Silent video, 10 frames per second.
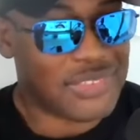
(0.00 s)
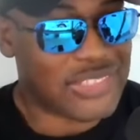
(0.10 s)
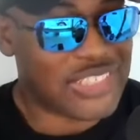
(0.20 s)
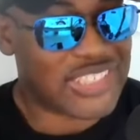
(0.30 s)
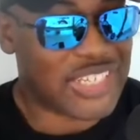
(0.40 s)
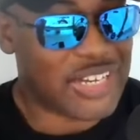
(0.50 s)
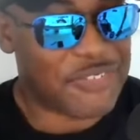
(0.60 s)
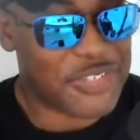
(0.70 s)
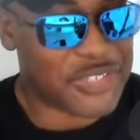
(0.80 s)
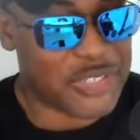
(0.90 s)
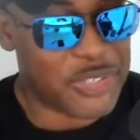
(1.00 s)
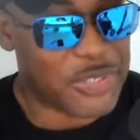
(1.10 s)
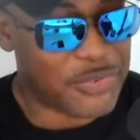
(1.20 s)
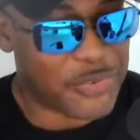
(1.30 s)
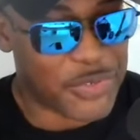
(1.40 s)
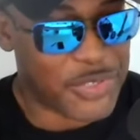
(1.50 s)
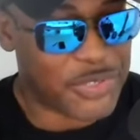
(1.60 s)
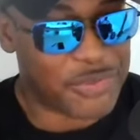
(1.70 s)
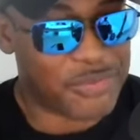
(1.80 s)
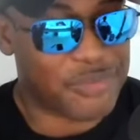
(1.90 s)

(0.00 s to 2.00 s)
this stuff is good for you,